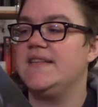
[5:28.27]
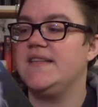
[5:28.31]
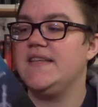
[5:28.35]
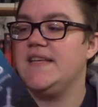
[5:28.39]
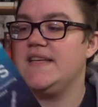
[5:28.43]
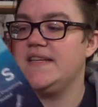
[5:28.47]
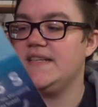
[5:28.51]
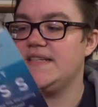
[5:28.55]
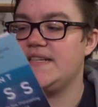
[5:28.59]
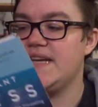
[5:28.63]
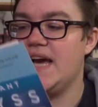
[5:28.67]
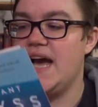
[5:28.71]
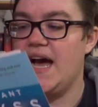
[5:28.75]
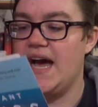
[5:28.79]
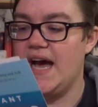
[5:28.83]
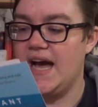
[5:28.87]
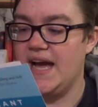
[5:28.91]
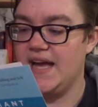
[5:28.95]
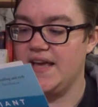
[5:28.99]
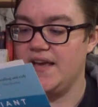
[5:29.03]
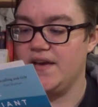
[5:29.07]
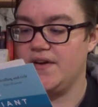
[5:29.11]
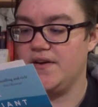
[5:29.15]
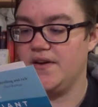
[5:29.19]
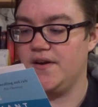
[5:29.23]
the
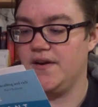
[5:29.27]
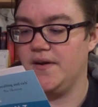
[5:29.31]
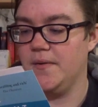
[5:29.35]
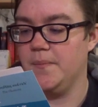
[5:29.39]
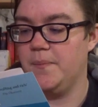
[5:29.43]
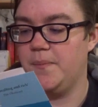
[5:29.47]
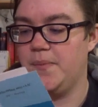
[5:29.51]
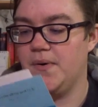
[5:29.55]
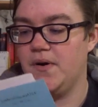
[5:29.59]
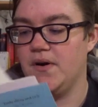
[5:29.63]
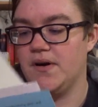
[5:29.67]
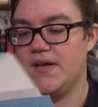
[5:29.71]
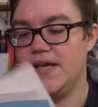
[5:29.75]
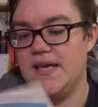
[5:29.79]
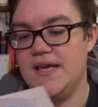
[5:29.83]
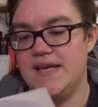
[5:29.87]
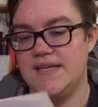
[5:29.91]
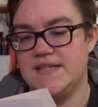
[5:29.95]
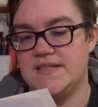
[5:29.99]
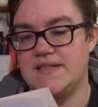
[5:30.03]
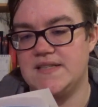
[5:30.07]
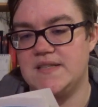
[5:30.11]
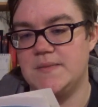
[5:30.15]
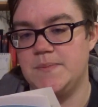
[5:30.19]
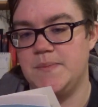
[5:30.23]
entire book
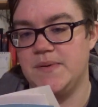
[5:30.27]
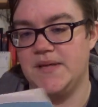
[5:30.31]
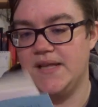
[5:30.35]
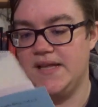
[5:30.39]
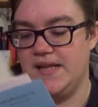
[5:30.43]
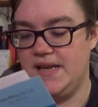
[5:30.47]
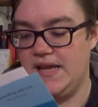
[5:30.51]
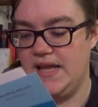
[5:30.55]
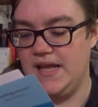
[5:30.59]
is split